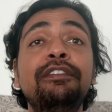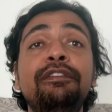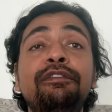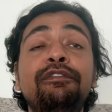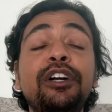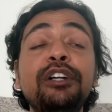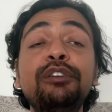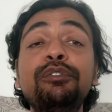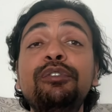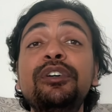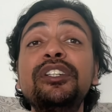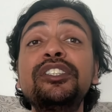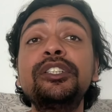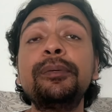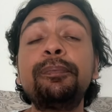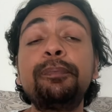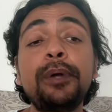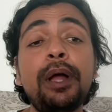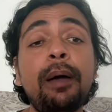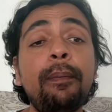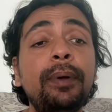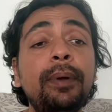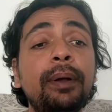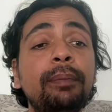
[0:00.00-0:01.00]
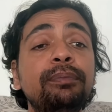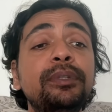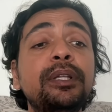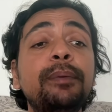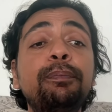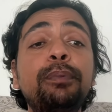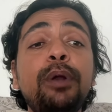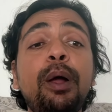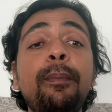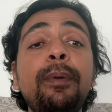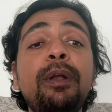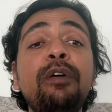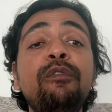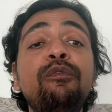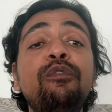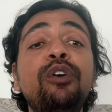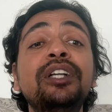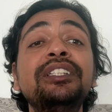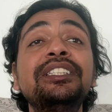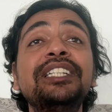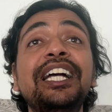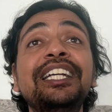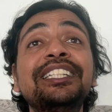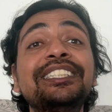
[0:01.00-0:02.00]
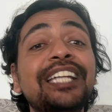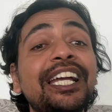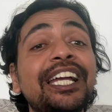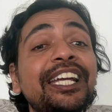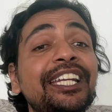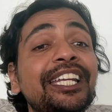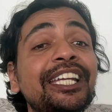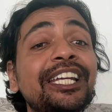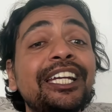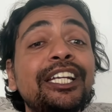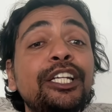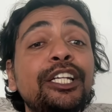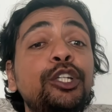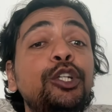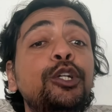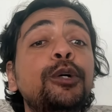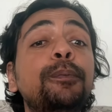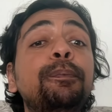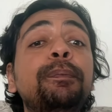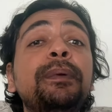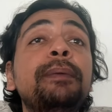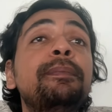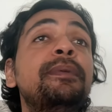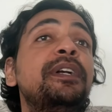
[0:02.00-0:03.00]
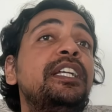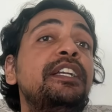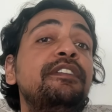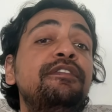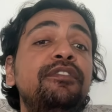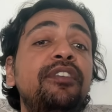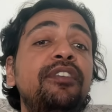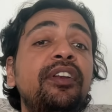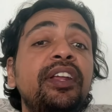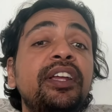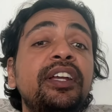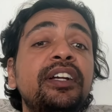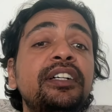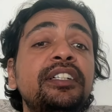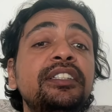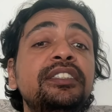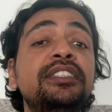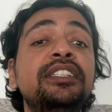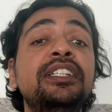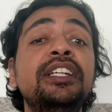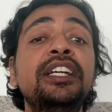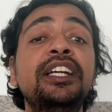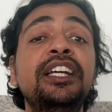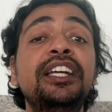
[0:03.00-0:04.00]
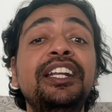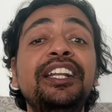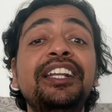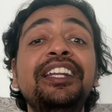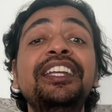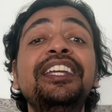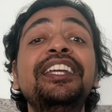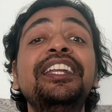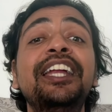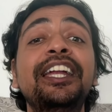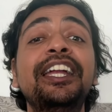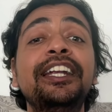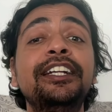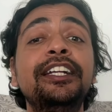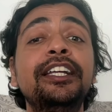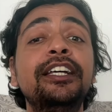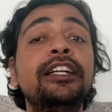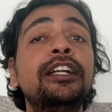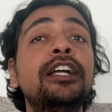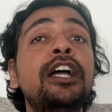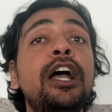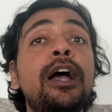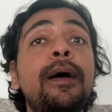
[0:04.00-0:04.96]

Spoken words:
What was the problem? The problem was assigning a new primitive triggers re-render,